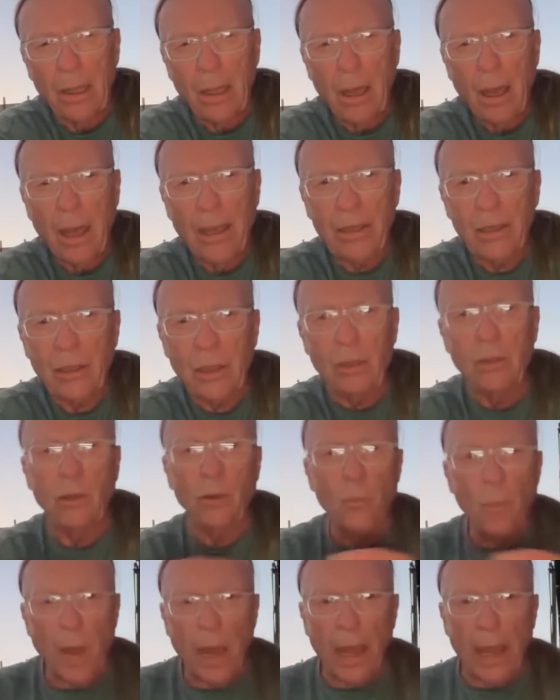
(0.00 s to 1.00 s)
I used to do
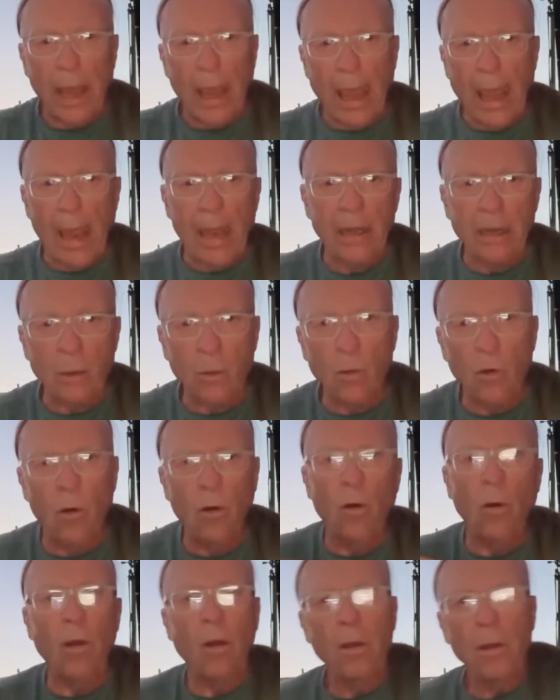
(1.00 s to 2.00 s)
my
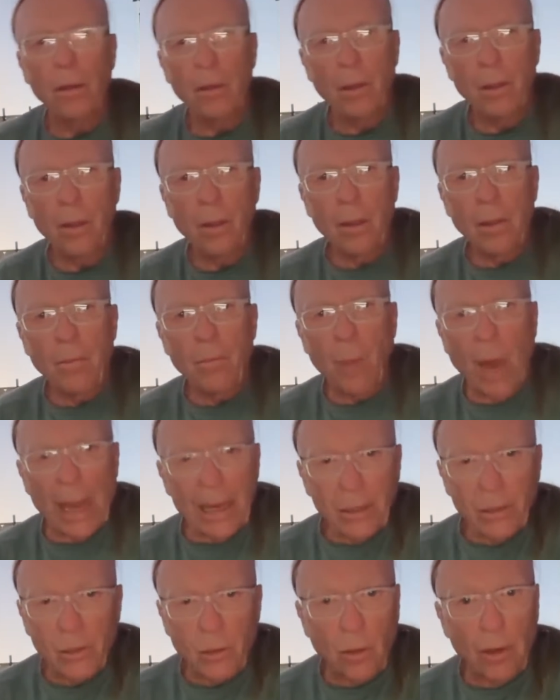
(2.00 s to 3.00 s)
annual
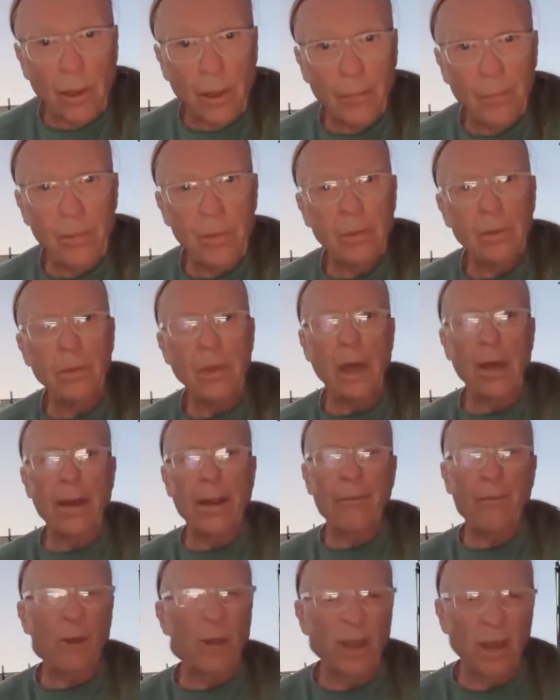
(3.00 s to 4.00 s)
bike trip, not
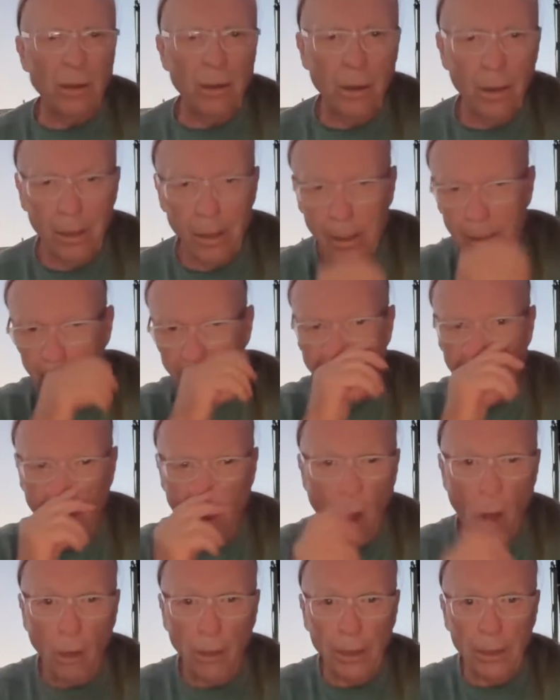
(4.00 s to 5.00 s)
every year. I
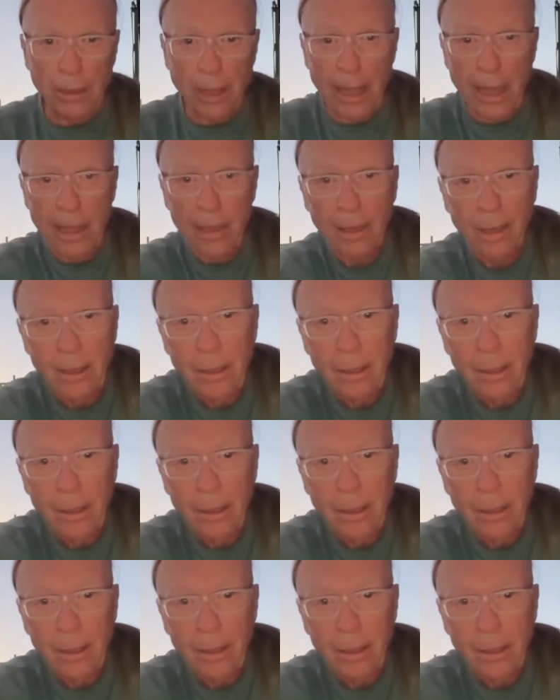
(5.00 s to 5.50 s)
called it that.